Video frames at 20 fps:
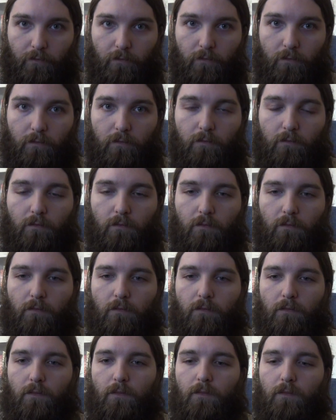
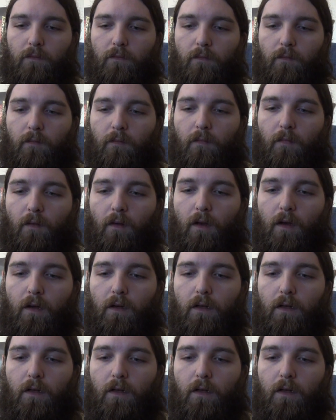(silence)